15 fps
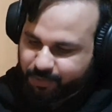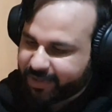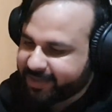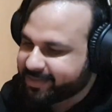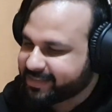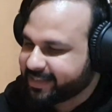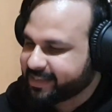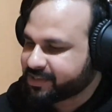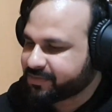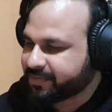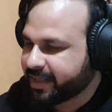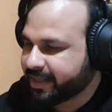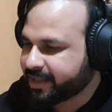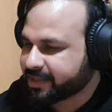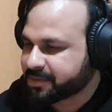very
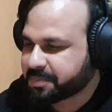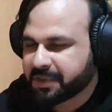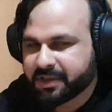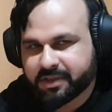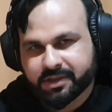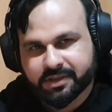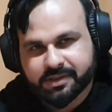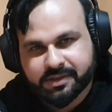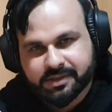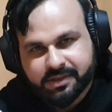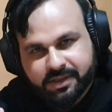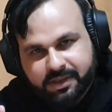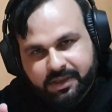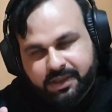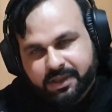satisfying experience
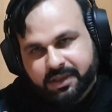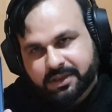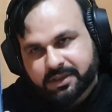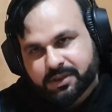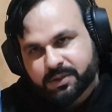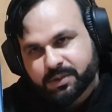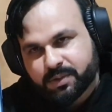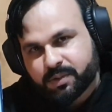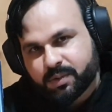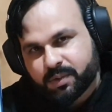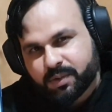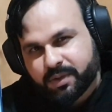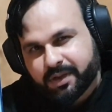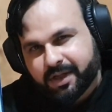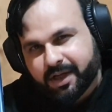
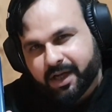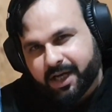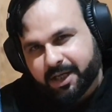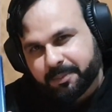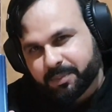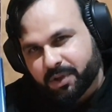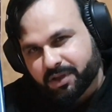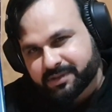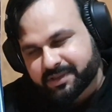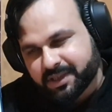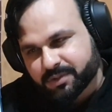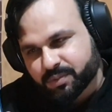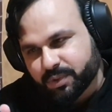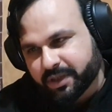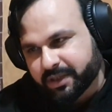to unbox
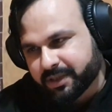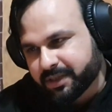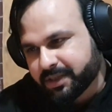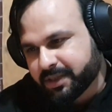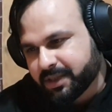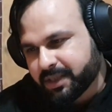this one.